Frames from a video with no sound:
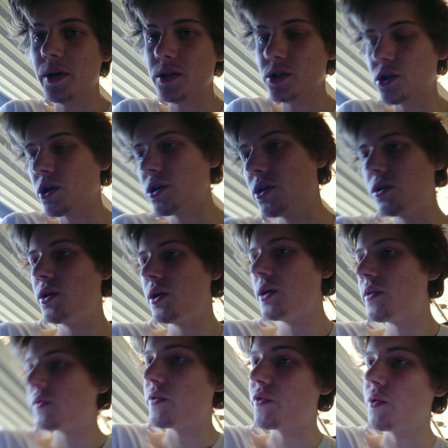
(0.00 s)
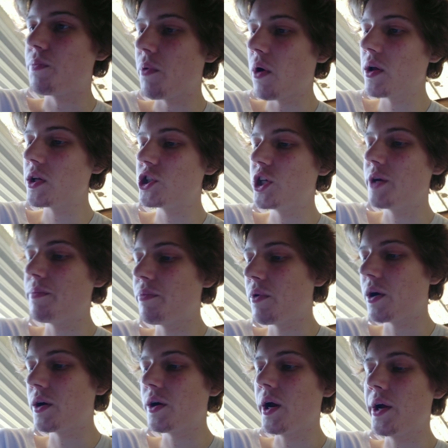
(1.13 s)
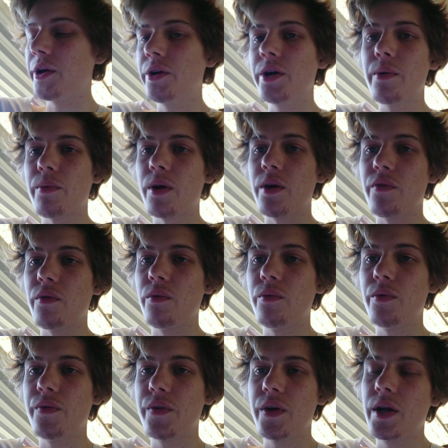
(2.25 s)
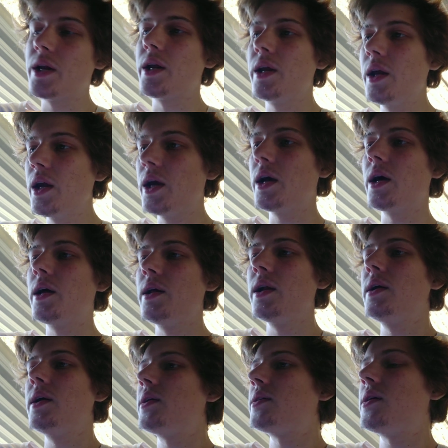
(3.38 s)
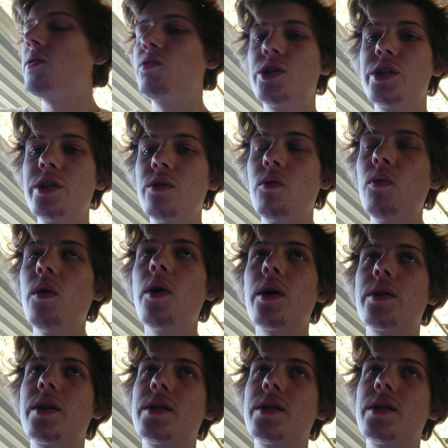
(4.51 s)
So if you buy the cheap one and you get rid of it within a year, it will still work.